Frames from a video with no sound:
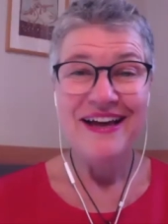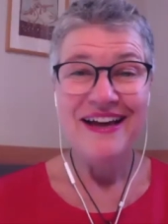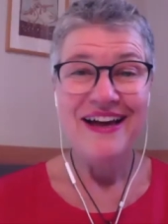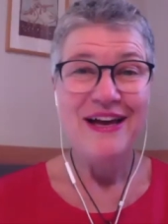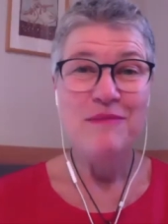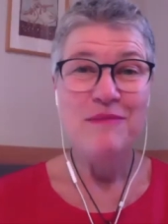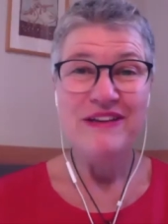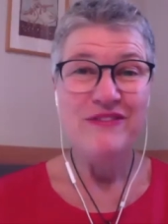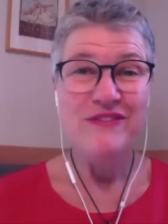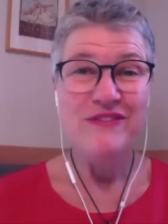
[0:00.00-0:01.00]
I'm
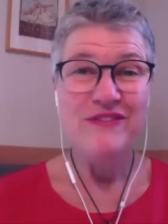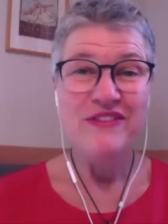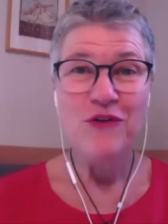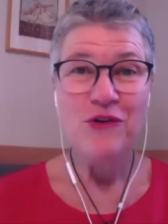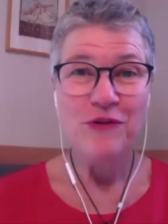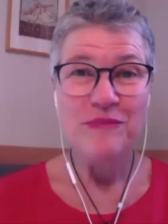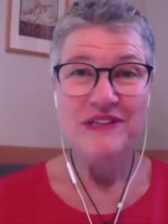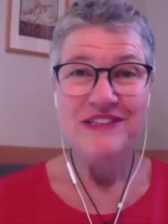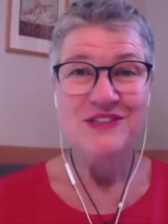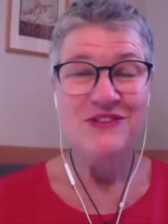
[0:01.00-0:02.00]
living like a
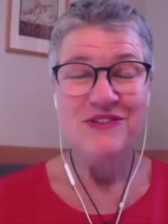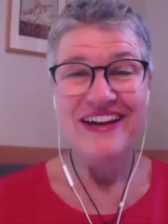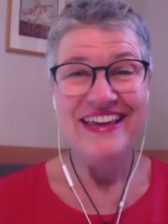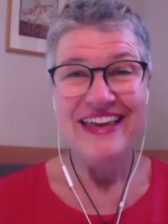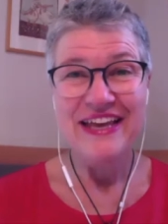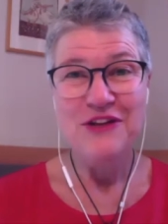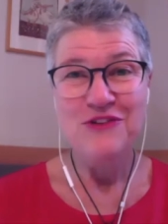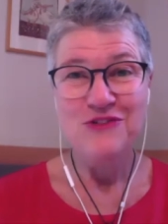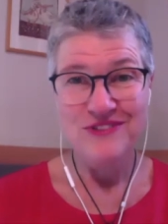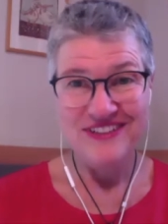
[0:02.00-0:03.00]
hermit, so I
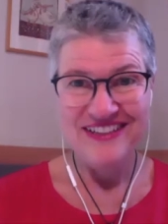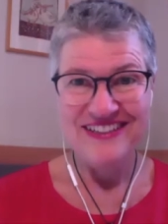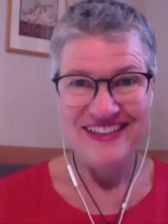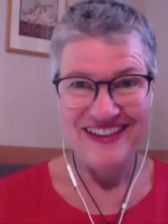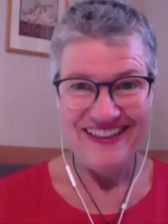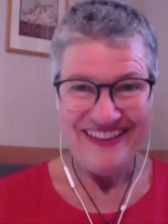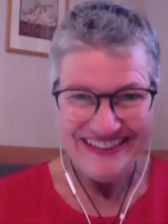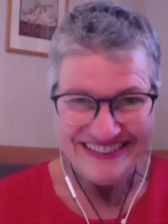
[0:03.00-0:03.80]
cannot really tell.